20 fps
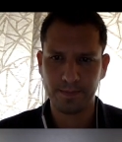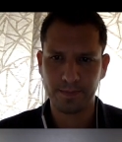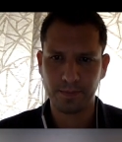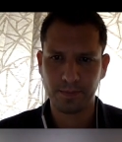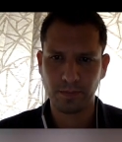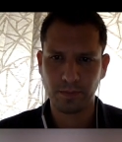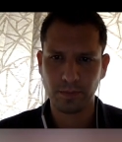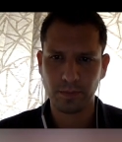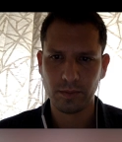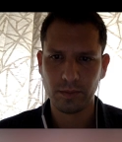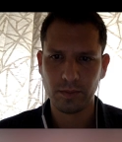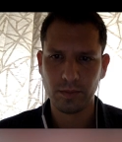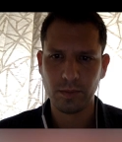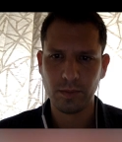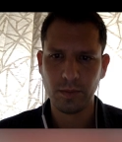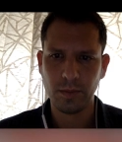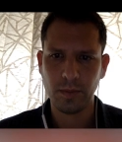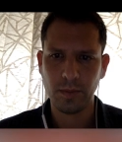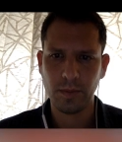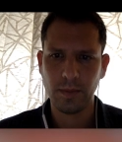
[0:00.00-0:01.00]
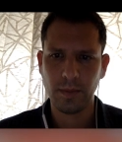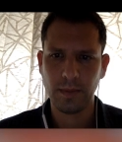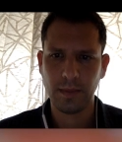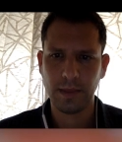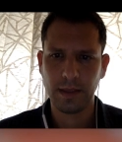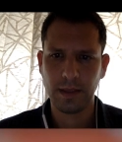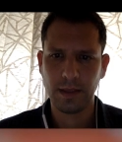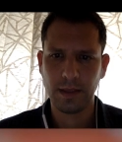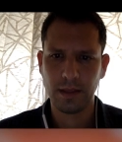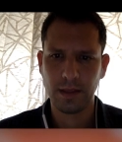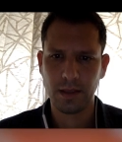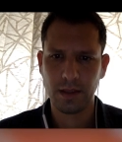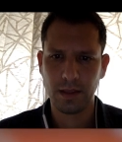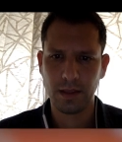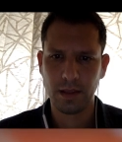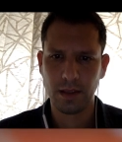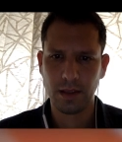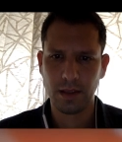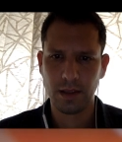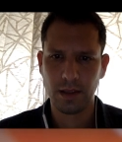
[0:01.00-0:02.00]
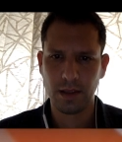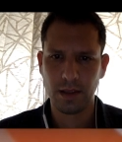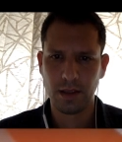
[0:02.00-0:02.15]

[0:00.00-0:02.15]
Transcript: [no speech]